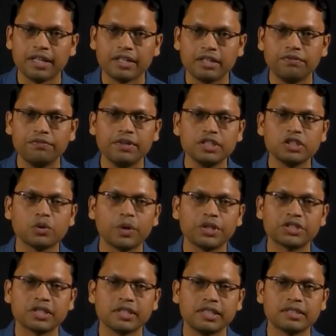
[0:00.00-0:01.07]
The first
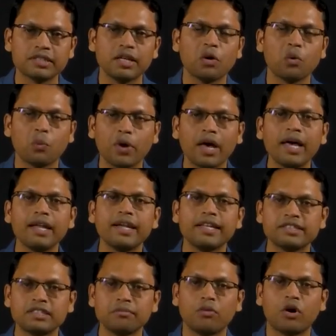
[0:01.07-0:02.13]
question is, where
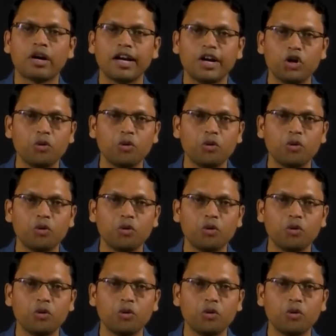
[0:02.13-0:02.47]
is the model